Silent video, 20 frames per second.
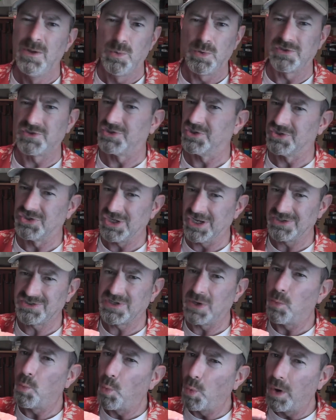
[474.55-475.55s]
which
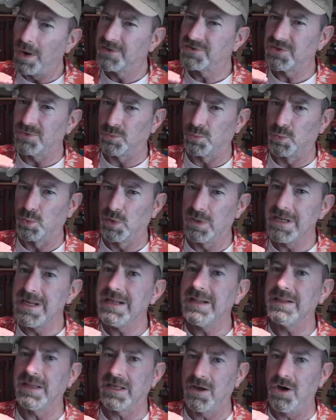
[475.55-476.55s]
suggests it wasn't
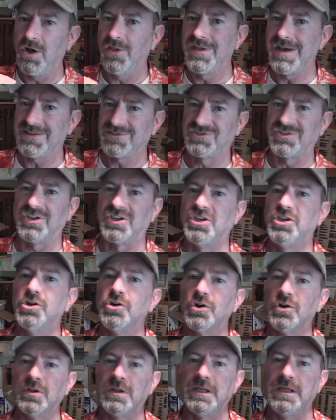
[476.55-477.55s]
really all that
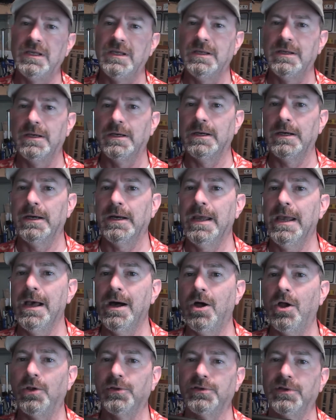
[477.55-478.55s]
securely uh,
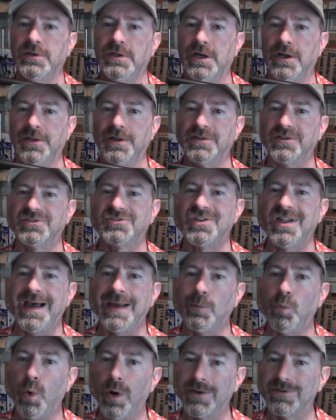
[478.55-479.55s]
held, you know, that the
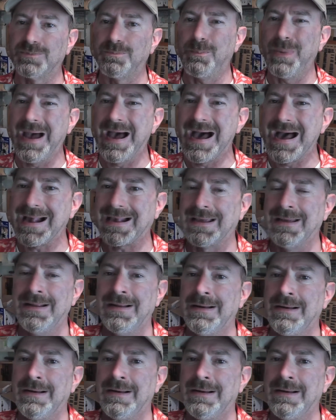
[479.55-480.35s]
slide was back,